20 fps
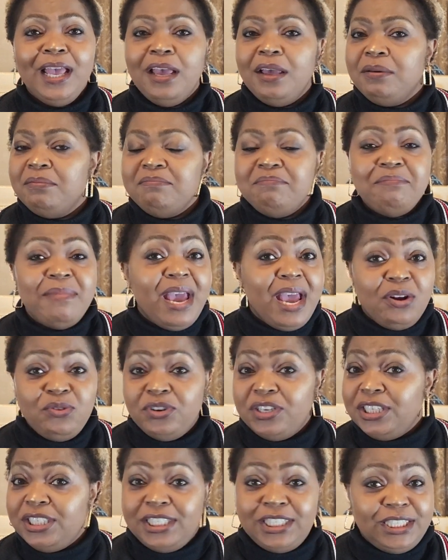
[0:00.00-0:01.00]

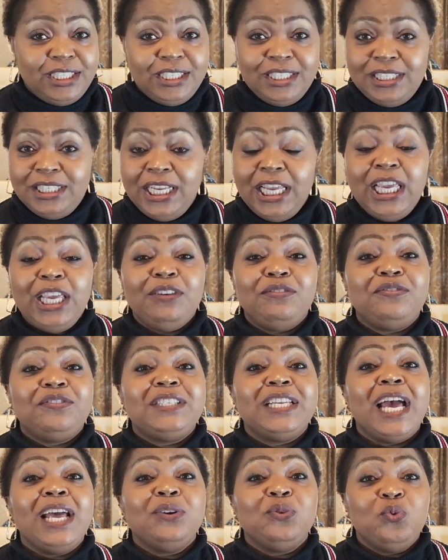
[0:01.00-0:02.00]
Marriage, if
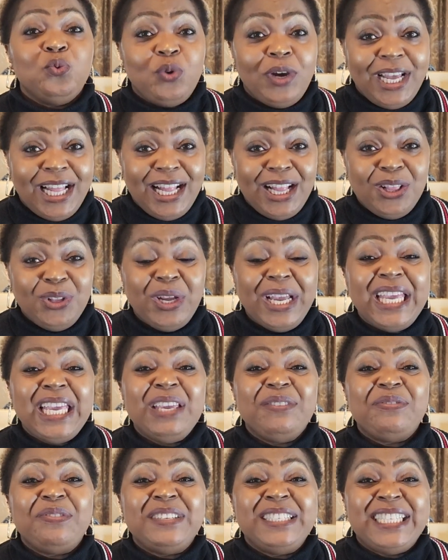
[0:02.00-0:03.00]
done well,
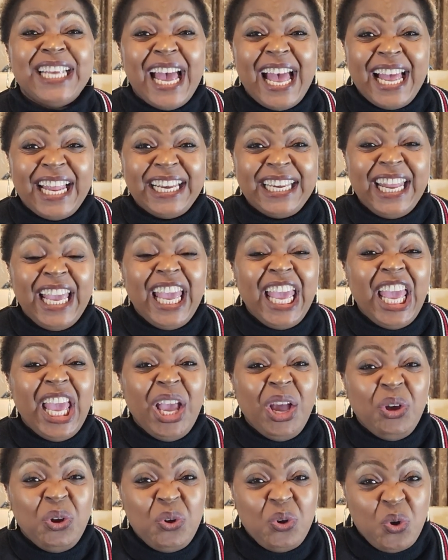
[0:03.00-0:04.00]
if done
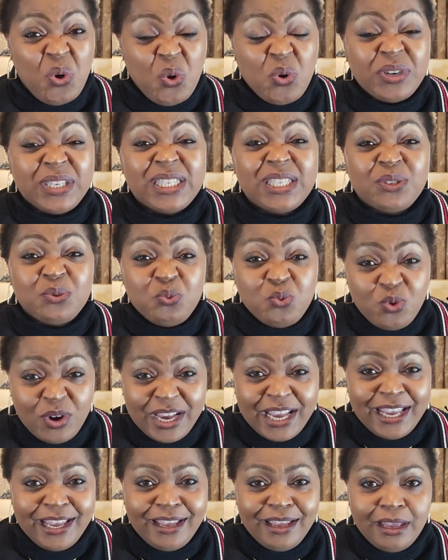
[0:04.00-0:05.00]
God's
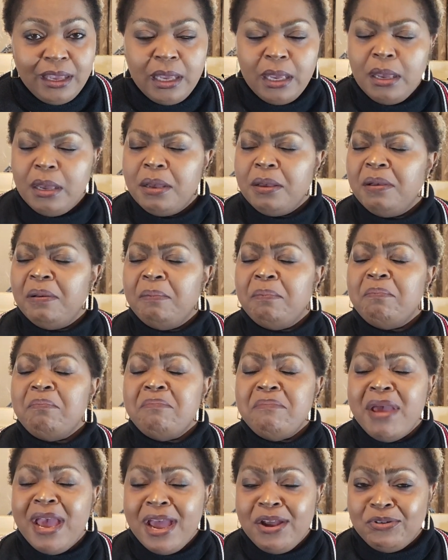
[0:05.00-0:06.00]
way,
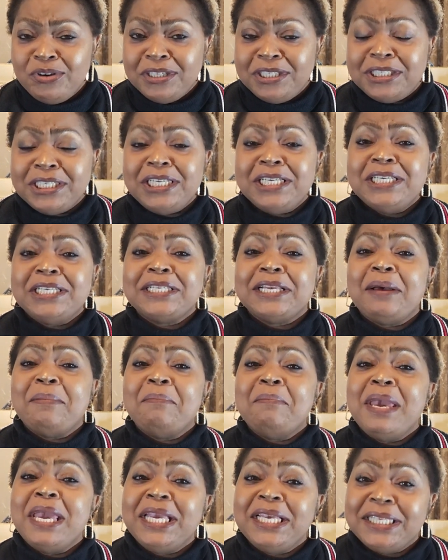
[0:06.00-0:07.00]
marriage is
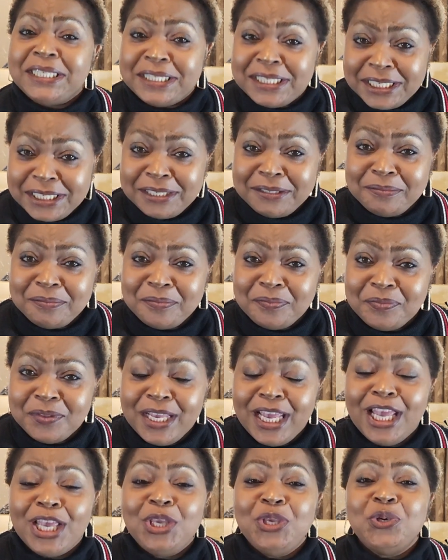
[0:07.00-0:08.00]
amazing.
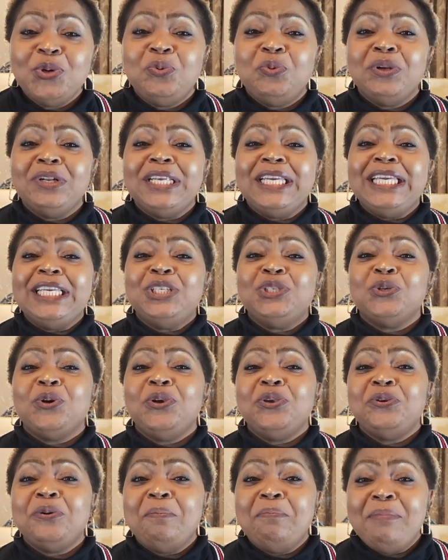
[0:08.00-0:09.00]
You will enjoy
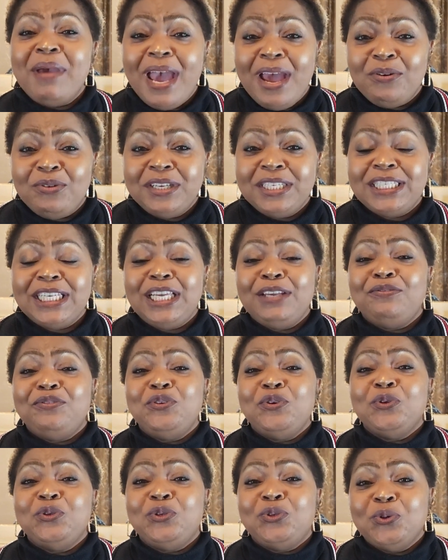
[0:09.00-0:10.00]
your marriage if you
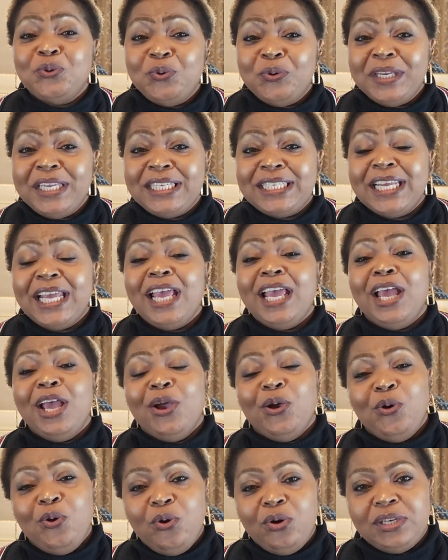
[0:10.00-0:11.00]
do it
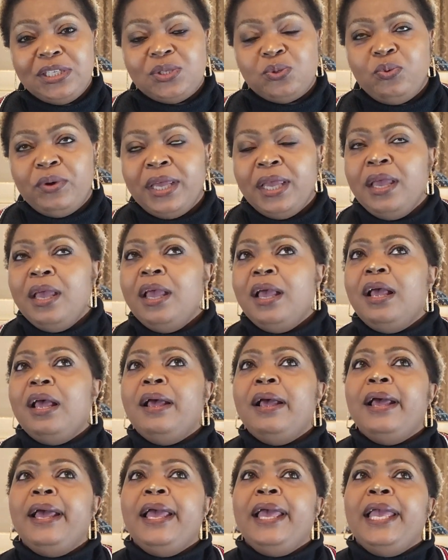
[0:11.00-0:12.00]
God's way
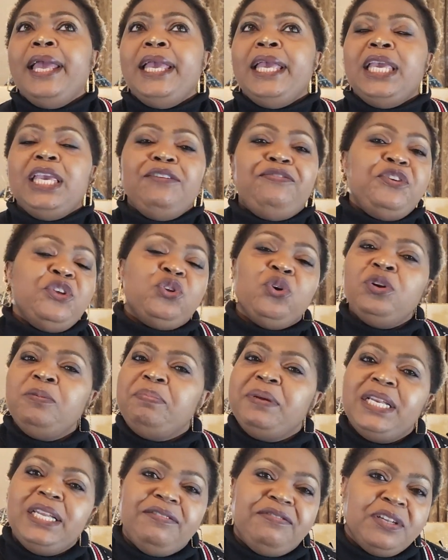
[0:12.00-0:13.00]
if you don't
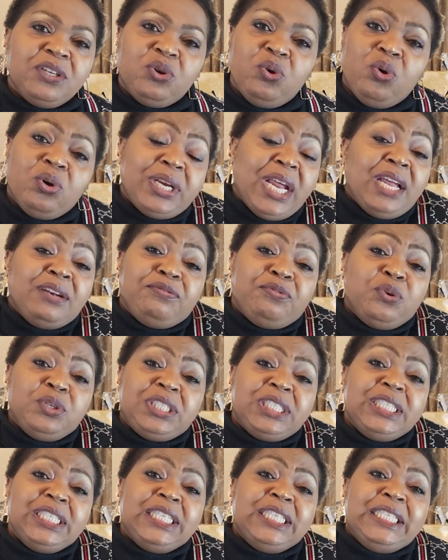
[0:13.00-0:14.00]
believe in God,
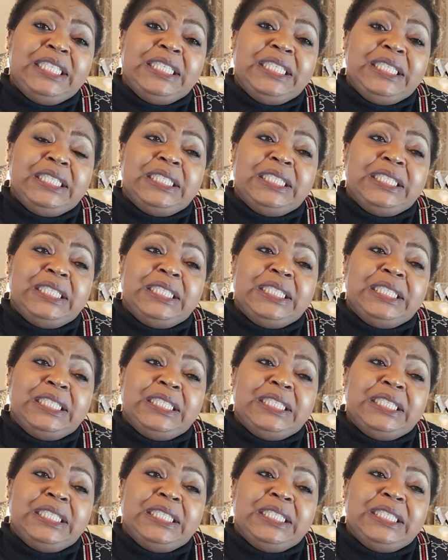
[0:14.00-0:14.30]
unfortunately,